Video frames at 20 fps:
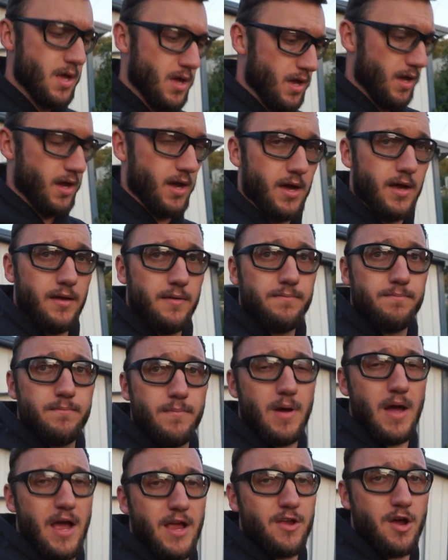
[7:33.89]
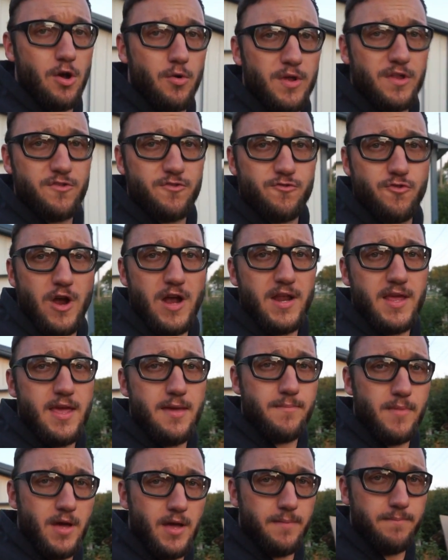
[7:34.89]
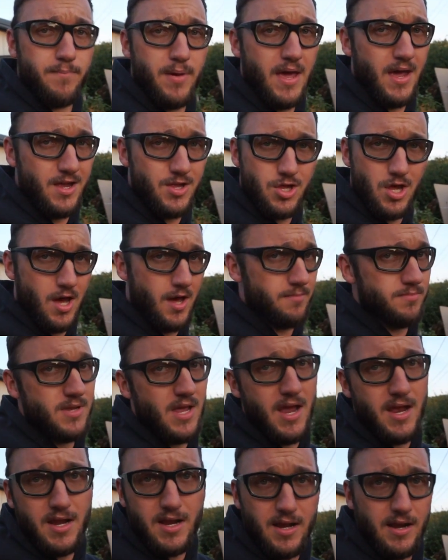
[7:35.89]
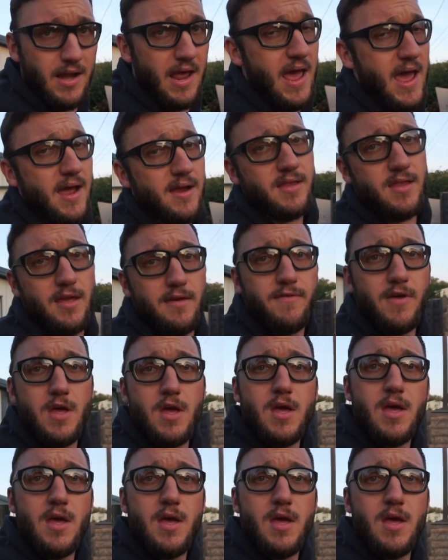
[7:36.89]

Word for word: I always try to keep my page updated and active,